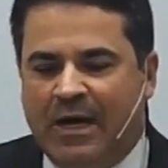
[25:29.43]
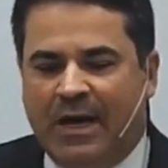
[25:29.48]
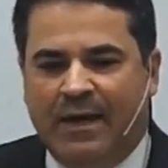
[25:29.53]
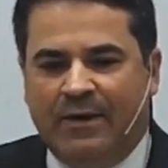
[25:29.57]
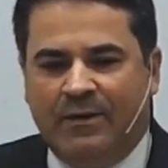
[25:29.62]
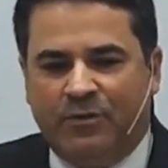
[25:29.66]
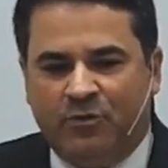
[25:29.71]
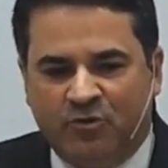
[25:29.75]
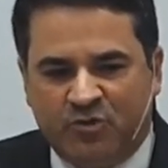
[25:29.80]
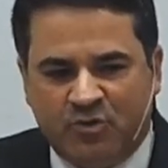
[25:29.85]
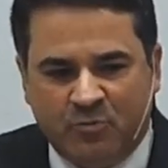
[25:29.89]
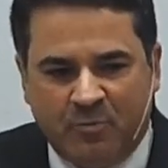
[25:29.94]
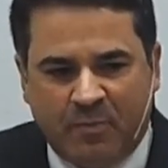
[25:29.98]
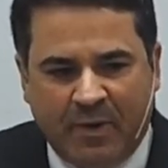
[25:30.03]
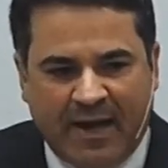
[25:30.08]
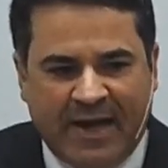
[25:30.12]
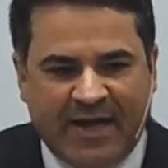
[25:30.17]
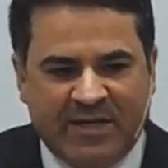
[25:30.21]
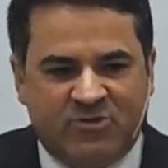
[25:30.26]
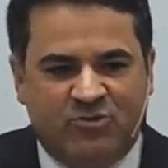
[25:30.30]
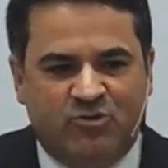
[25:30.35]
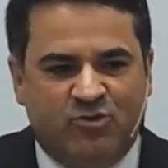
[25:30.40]
and we will be
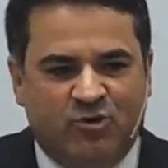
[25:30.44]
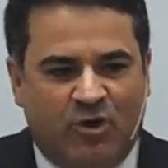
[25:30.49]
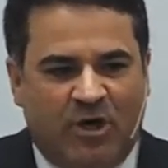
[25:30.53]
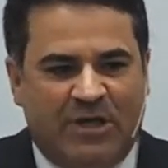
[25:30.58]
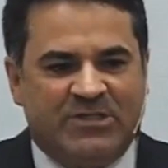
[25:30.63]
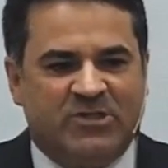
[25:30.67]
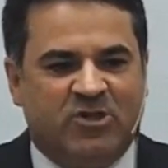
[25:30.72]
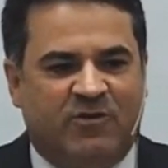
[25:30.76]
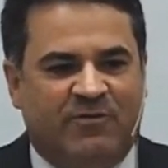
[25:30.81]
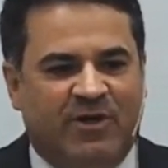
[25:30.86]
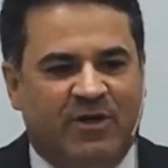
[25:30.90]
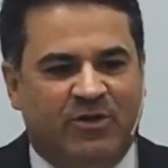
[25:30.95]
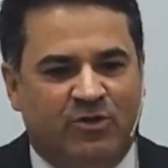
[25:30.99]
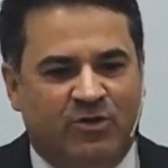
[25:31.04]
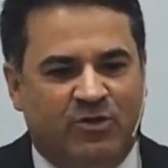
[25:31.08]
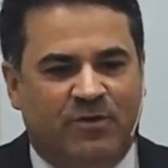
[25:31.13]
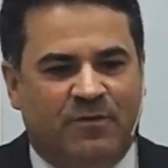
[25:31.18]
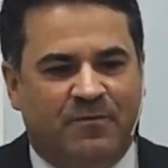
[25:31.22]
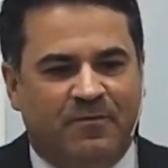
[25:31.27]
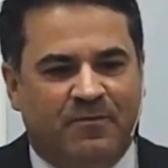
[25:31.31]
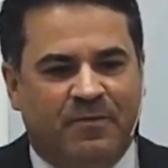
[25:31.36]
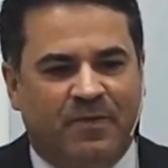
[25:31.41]
forever in the
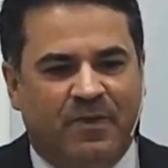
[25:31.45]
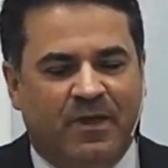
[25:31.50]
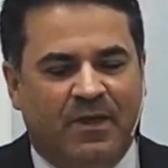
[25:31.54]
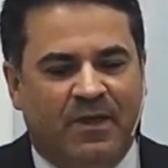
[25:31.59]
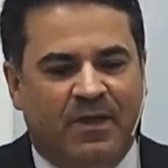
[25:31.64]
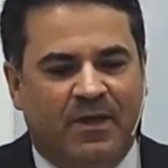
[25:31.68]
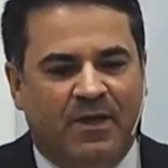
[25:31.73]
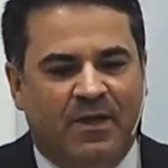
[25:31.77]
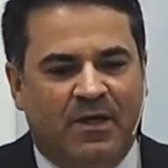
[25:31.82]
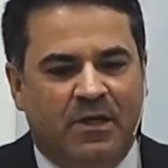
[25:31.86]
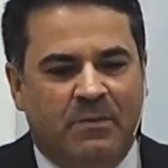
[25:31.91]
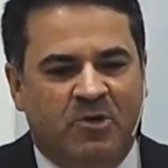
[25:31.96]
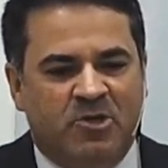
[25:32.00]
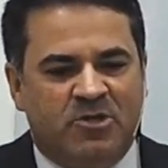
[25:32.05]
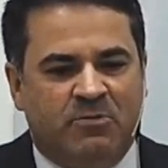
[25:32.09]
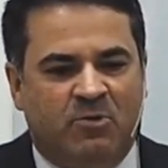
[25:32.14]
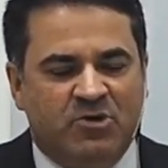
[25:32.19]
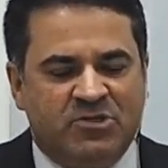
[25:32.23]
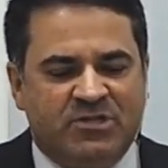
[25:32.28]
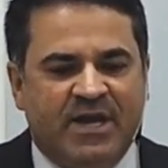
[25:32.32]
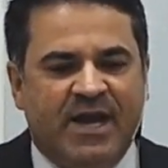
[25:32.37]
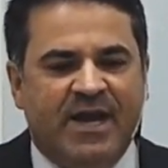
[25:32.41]
arms of our
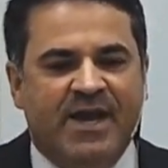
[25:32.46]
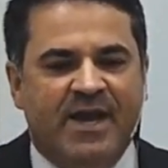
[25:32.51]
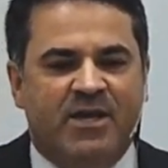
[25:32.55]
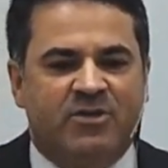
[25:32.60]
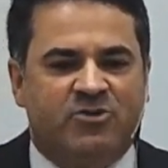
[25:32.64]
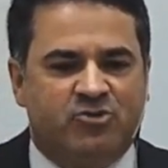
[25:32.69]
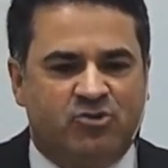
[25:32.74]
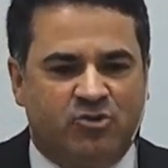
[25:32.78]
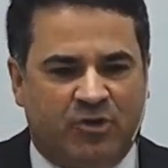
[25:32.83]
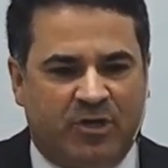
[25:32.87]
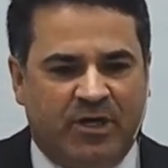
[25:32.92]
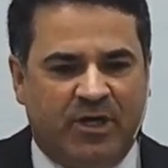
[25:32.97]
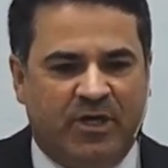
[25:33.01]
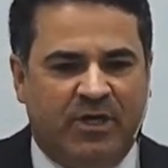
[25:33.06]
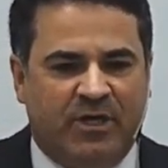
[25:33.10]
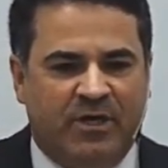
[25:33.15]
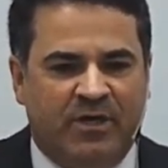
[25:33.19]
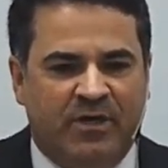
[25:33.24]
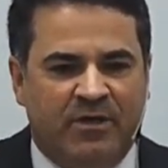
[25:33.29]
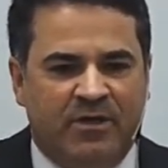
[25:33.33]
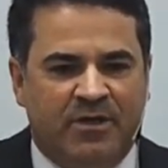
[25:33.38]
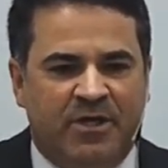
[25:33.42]
Savior. But
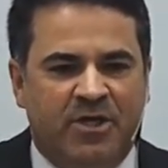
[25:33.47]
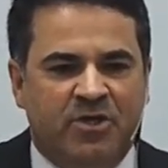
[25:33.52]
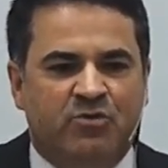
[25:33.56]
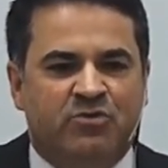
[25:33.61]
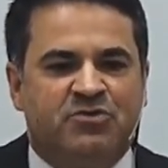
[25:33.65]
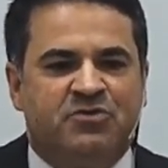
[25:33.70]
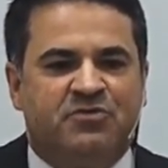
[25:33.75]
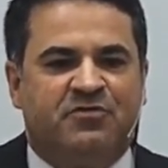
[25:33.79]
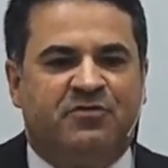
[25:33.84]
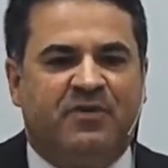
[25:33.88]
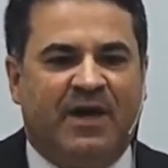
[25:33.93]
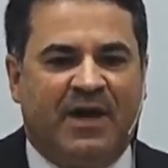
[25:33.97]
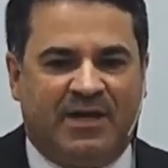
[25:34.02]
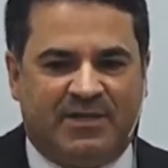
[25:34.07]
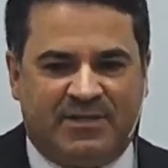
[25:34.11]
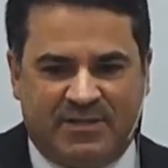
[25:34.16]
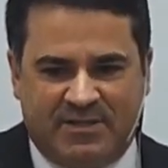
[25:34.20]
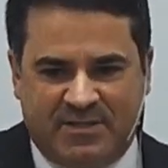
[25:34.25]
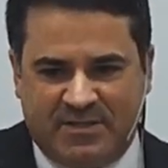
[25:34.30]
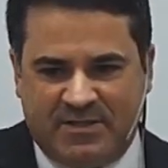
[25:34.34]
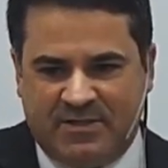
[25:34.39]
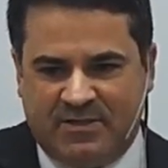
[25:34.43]
brethren, that's
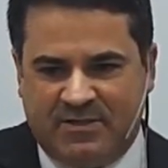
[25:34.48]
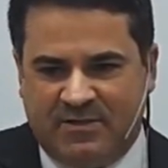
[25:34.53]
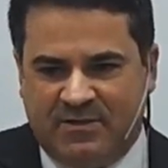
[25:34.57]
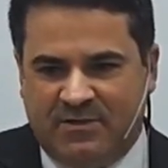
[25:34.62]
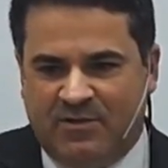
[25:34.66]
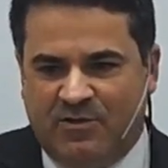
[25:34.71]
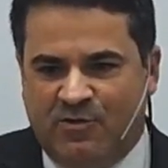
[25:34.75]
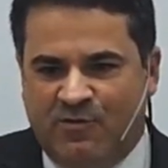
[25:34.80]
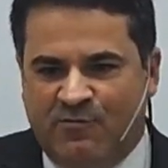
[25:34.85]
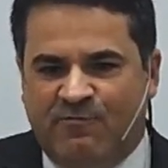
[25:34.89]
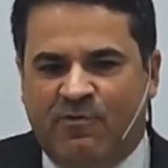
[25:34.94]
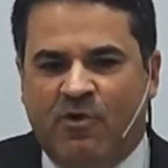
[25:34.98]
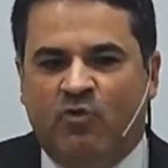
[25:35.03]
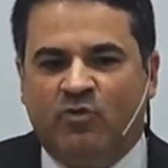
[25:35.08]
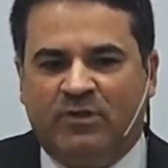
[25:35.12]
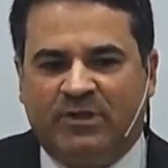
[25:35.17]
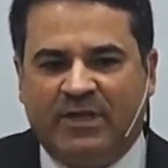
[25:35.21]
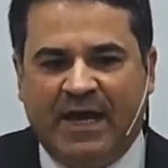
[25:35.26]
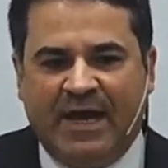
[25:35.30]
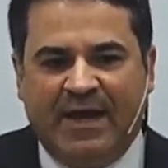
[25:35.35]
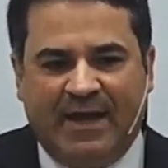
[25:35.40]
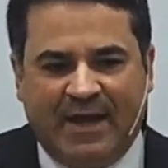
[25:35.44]
what caused
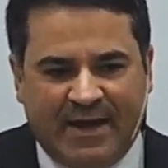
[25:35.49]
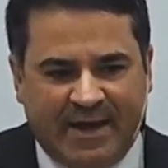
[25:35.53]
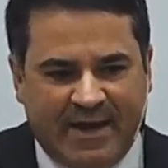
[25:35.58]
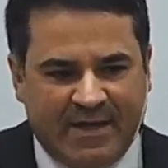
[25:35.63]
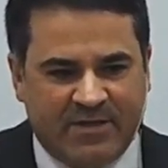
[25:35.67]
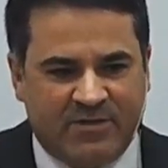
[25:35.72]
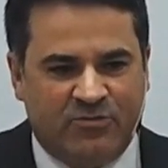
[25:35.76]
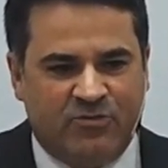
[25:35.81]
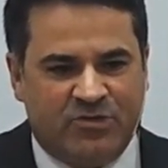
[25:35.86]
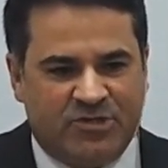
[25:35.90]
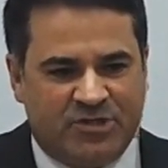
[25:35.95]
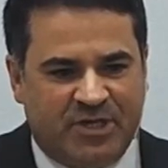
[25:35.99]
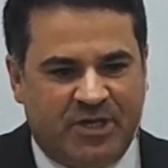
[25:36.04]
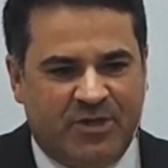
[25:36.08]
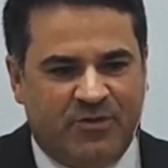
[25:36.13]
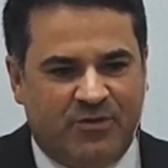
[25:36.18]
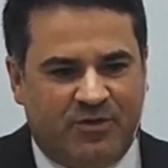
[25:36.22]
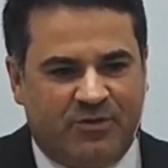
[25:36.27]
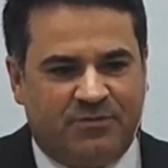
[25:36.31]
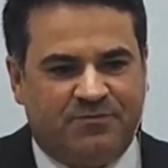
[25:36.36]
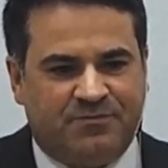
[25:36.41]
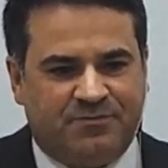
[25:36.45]
us
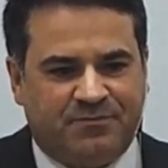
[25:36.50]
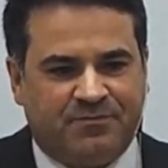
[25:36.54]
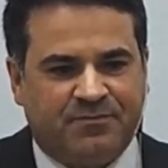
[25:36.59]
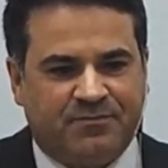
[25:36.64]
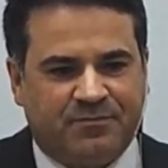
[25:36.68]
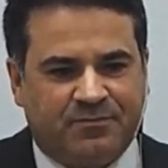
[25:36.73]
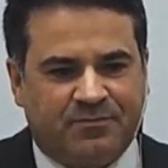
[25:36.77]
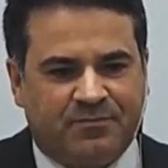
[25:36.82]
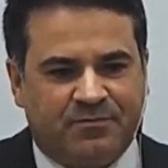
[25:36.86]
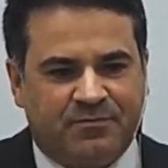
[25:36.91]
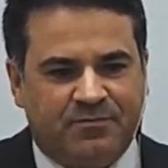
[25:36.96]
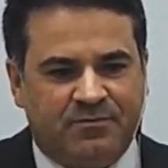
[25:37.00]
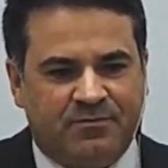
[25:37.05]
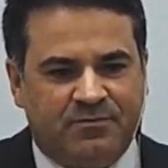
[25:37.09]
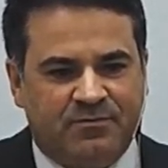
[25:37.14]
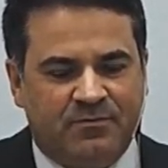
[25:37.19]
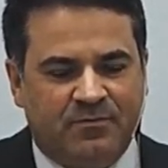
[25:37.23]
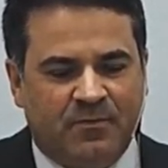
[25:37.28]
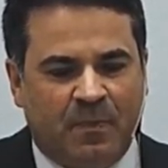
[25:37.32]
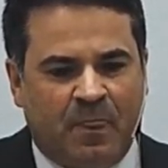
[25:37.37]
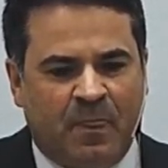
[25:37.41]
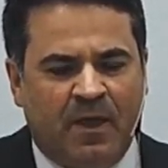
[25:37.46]
to praise the Lord in
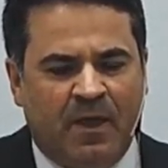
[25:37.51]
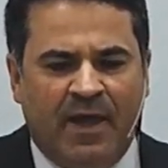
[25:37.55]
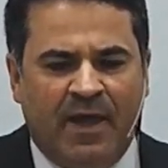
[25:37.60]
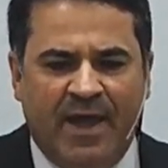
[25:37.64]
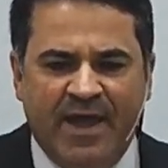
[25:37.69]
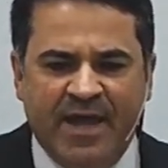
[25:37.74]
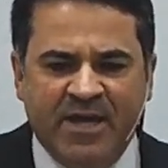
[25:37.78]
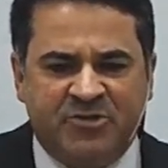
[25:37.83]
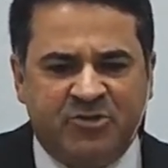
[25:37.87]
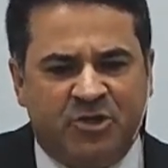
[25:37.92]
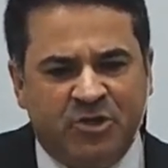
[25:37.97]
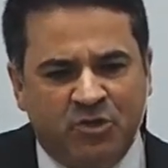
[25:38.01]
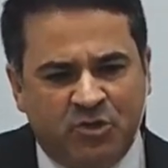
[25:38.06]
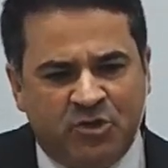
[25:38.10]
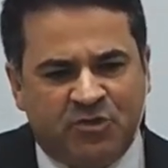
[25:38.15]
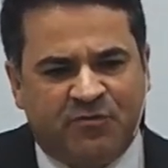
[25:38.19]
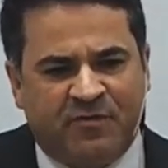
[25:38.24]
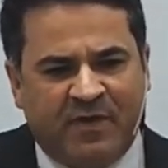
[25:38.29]
the house of the Lord.